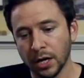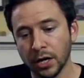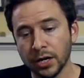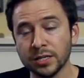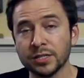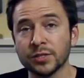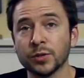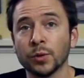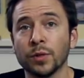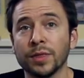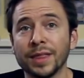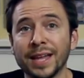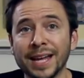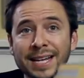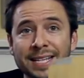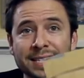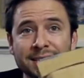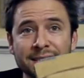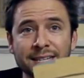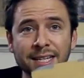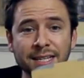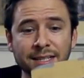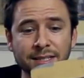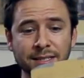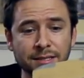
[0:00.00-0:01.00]
right, so that is
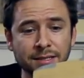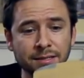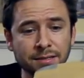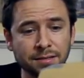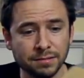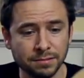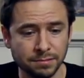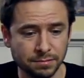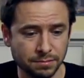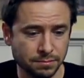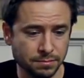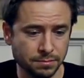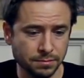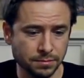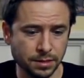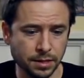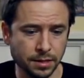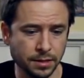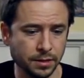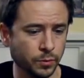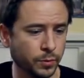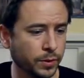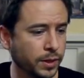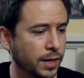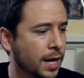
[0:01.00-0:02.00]
it. I
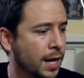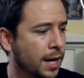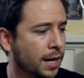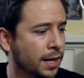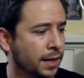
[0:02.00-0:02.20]
think we got